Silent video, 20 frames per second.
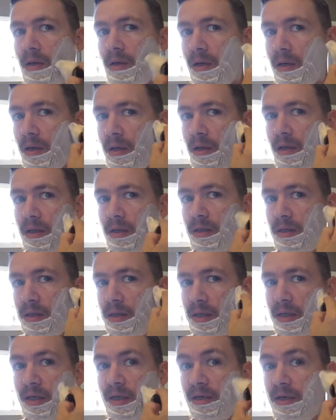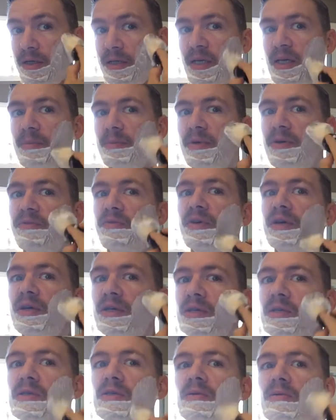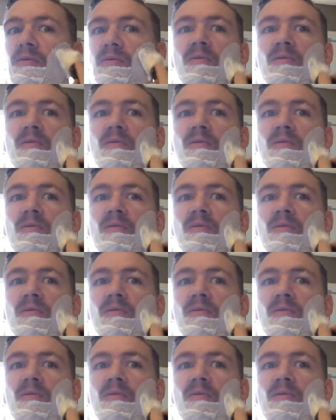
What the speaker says: And it didn't irritate my face.